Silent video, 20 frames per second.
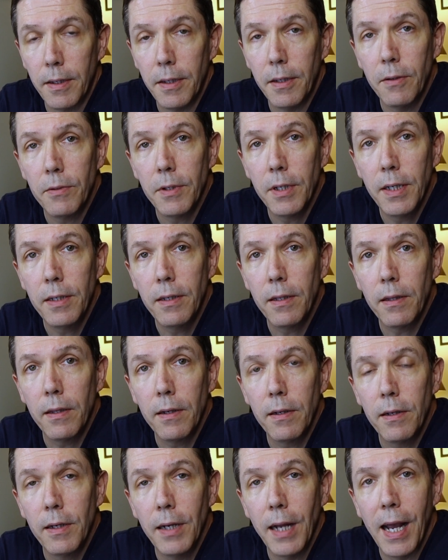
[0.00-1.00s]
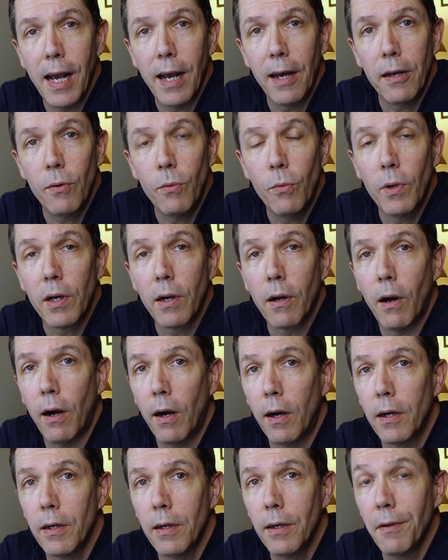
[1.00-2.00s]
You'll need to learn how to work
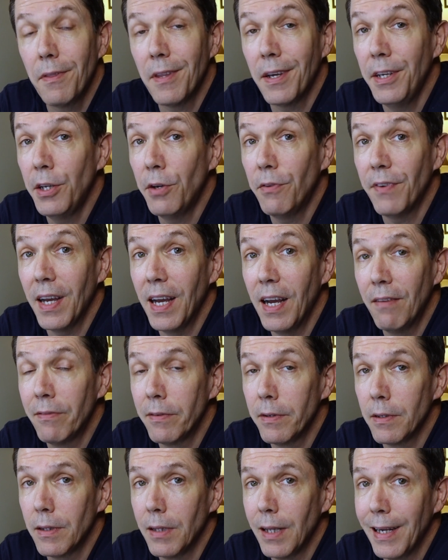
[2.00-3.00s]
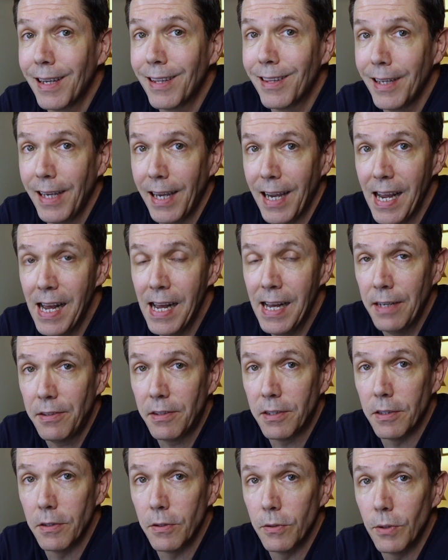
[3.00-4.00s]
harder than you've ever likely had
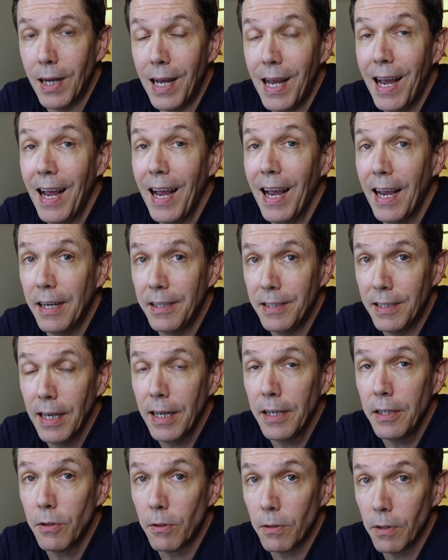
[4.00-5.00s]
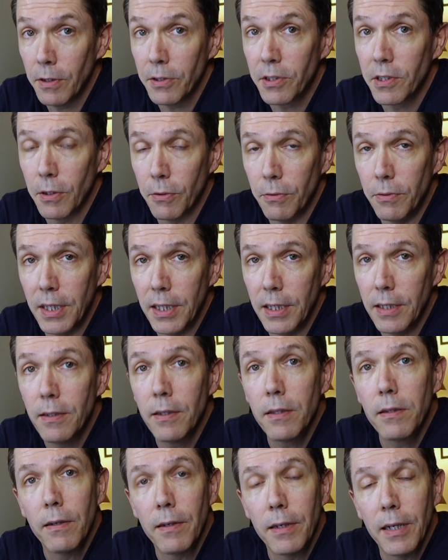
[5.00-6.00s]
to, and yet you'll also need
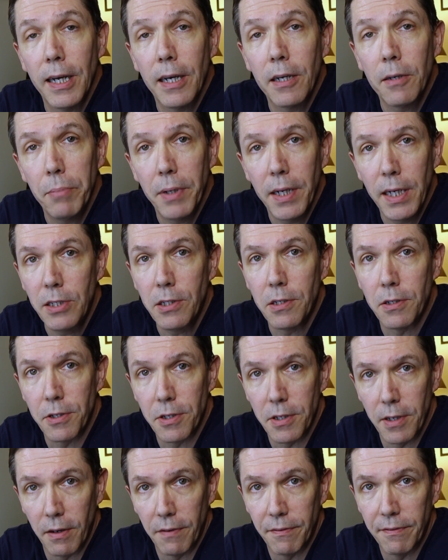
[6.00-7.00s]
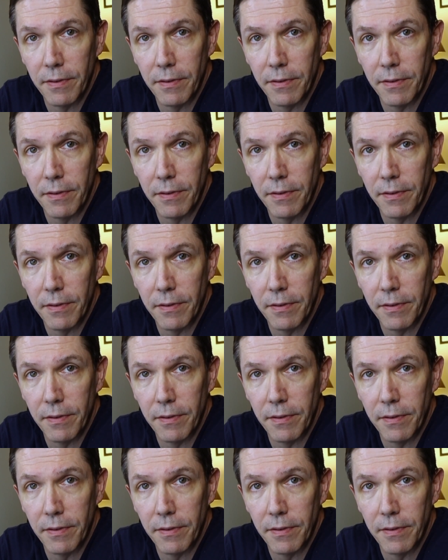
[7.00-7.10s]
to learn how to pace yourself.